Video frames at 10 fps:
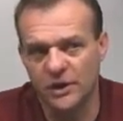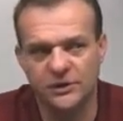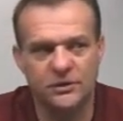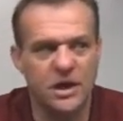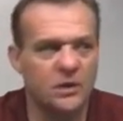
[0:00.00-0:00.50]

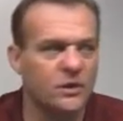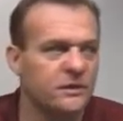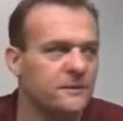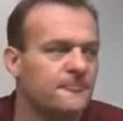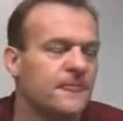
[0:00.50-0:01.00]
underground
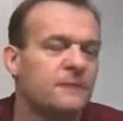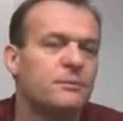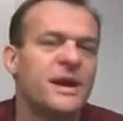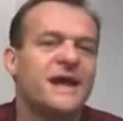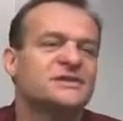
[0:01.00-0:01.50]
with.
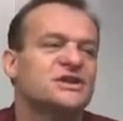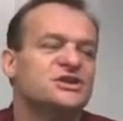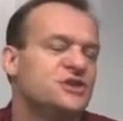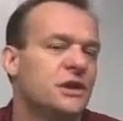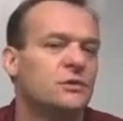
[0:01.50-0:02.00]
But as a
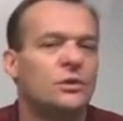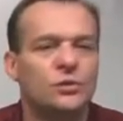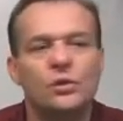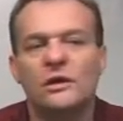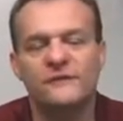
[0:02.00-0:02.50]
general
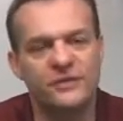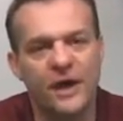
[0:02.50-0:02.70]
rule of